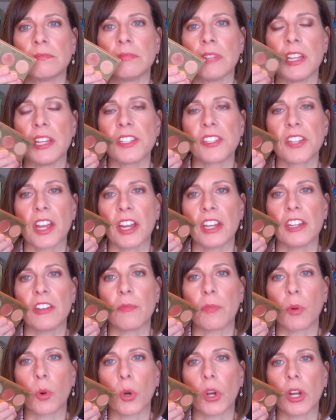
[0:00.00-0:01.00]
It's kind
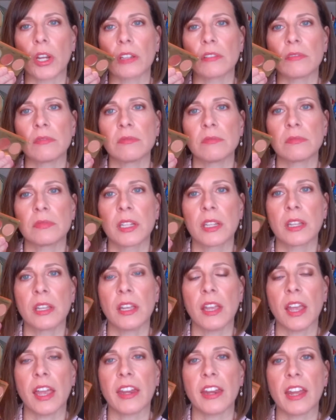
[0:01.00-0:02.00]
of boring.
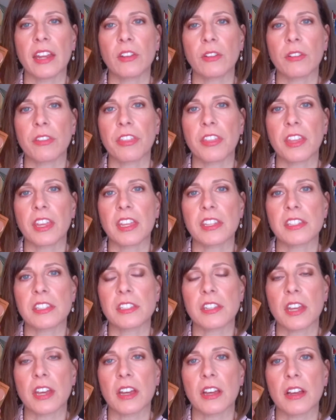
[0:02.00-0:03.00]
And I don't think
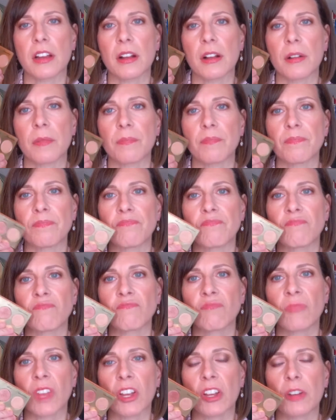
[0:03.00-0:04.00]
it's um,
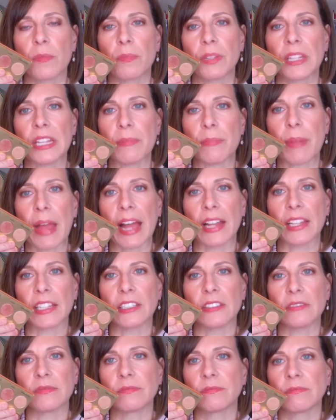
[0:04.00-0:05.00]
a complete
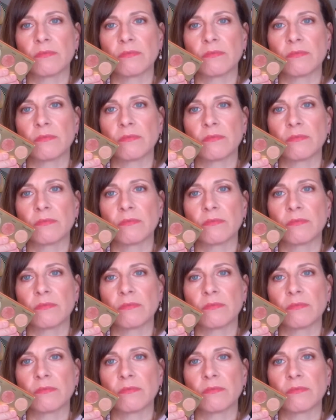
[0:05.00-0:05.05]
palette.